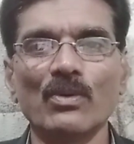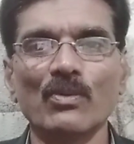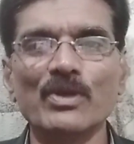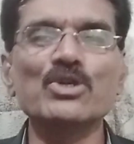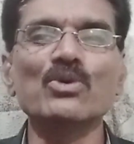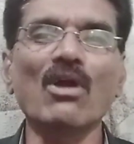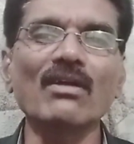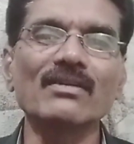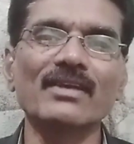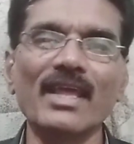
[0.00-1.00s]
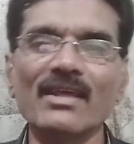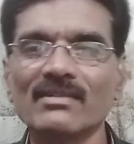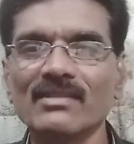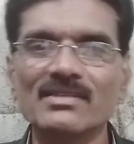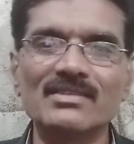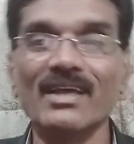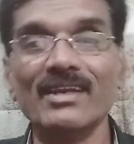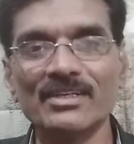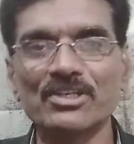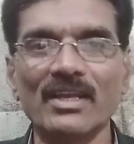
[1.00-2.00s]
We should not take this
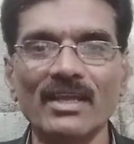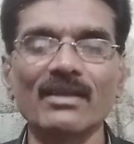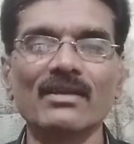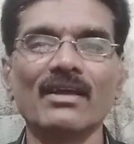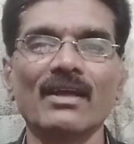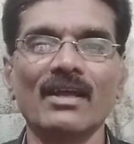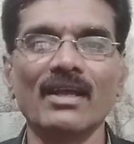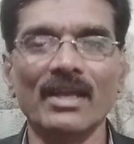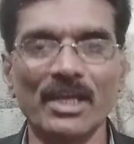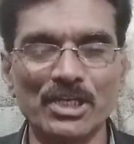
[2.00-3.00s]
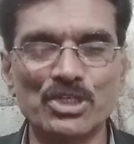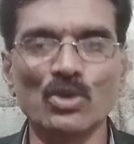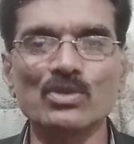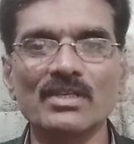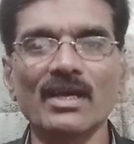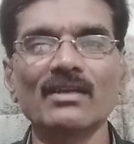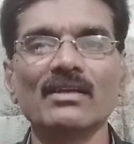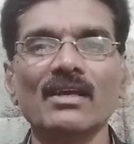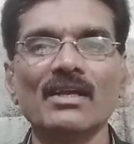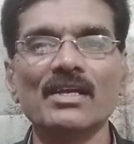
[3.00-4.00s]
literally. It shows that
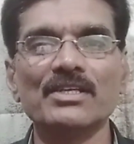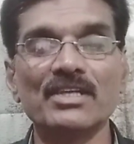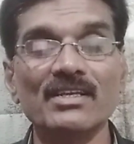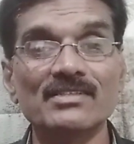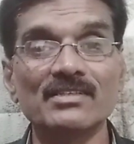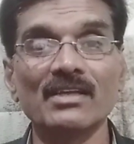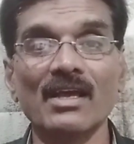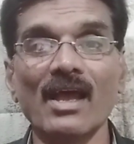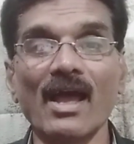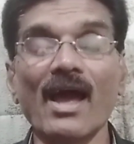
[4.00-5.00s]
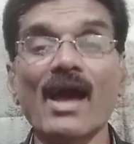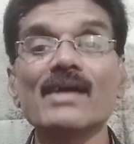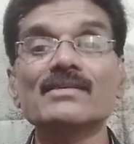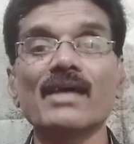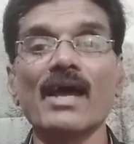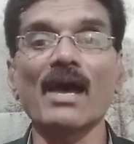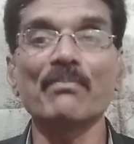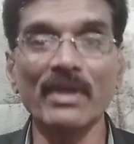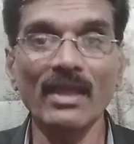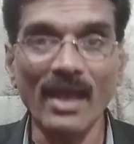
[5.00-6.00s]
she is as
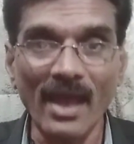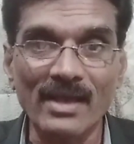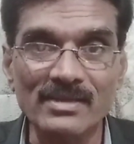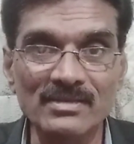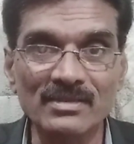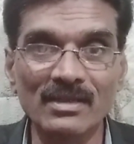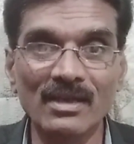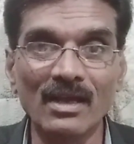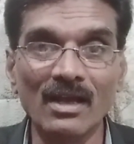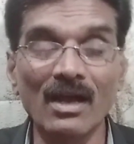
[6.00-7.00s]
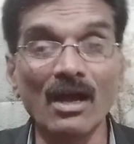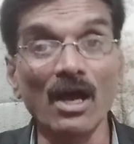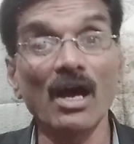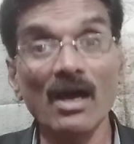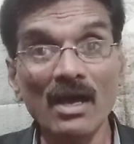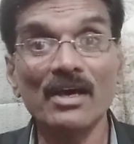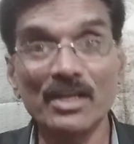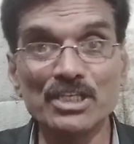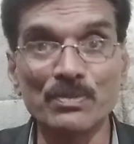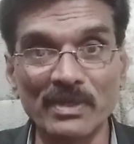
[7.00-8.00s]
happy as a
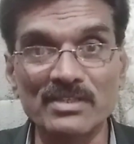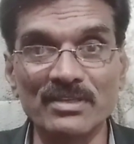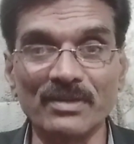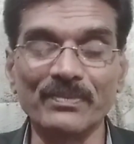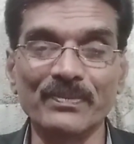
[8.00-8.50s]
rich person.